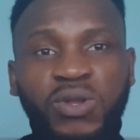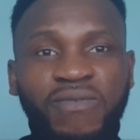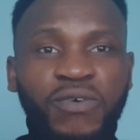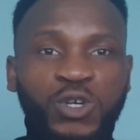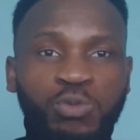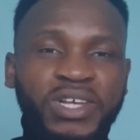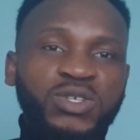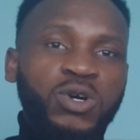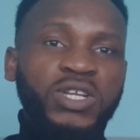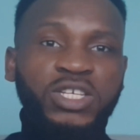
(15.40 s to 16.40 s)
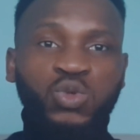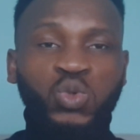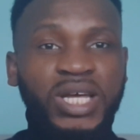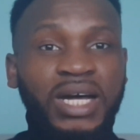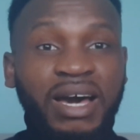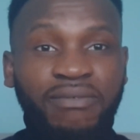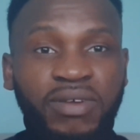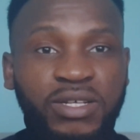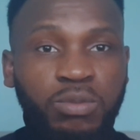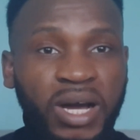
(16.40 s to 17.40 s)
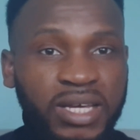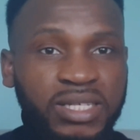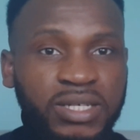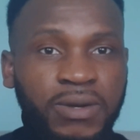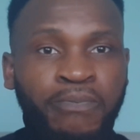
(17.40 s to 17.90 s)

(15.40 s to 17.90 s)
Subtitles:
the first method is to start affiliate marketing.